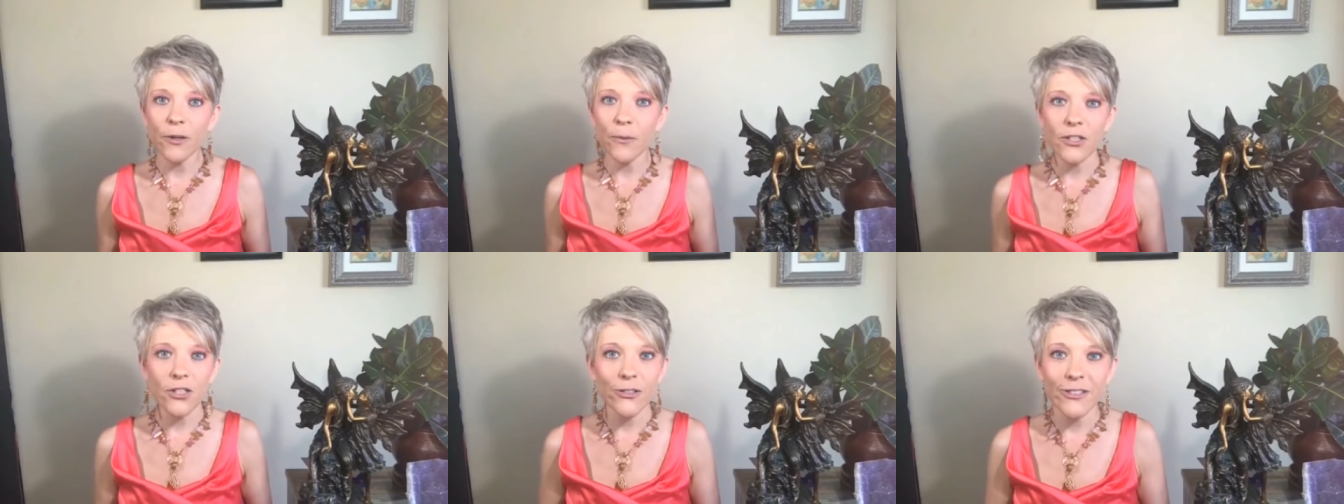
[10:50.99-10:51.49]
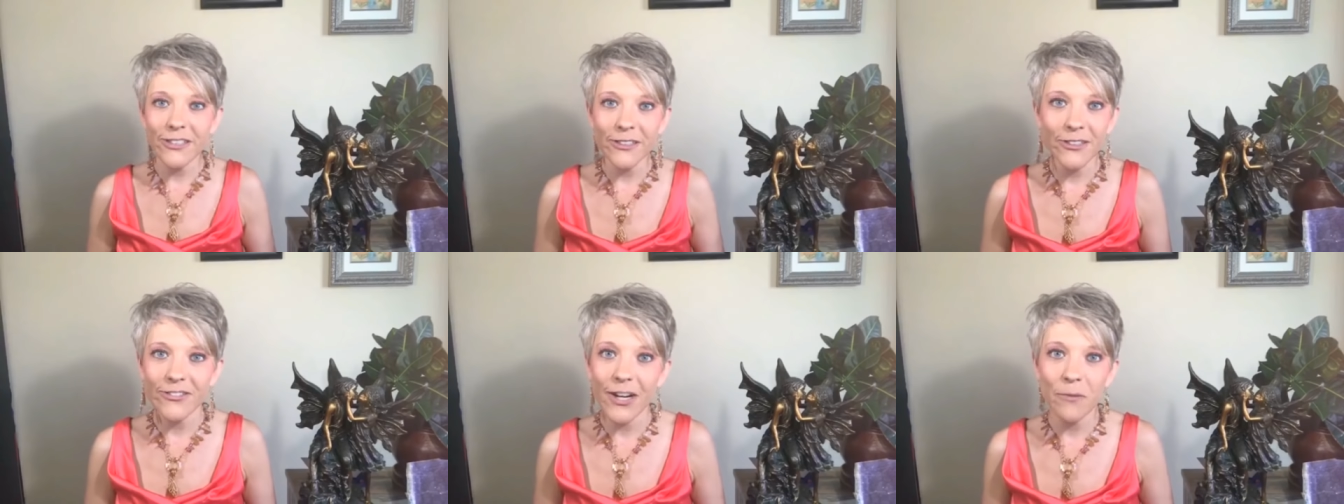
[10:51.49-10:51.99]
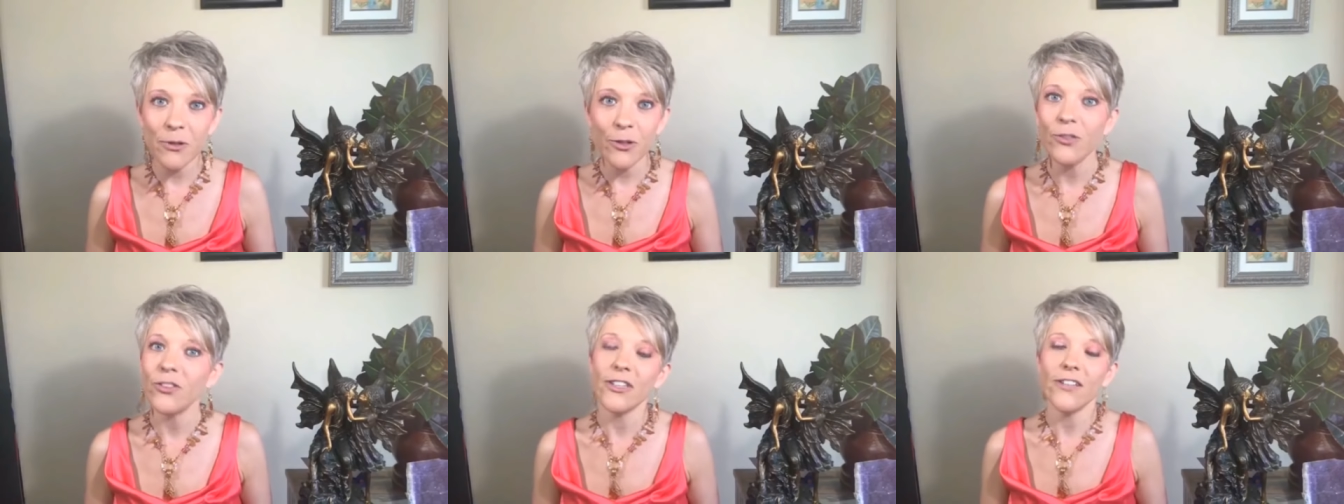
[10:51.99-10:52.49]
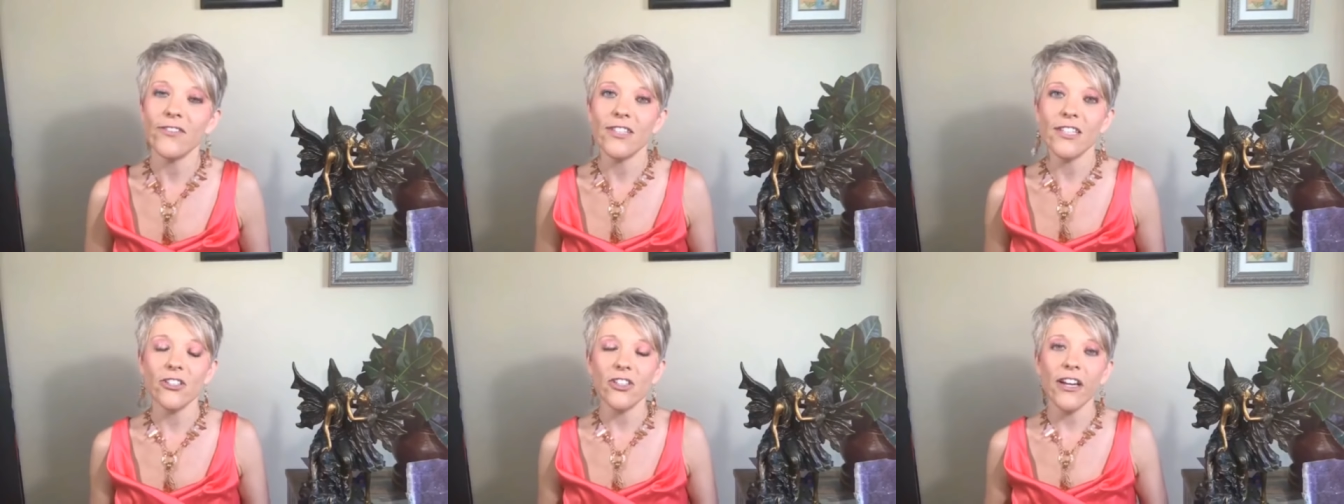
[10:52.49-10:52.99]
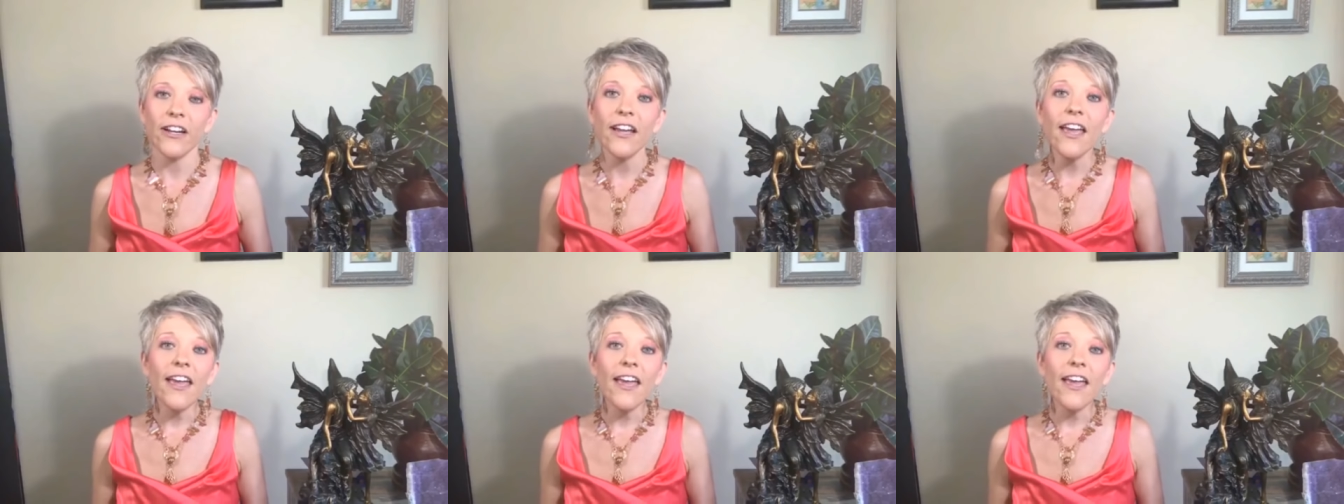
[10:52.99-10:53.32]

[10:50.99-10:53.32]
which you do, you've got beautiful gifts to share,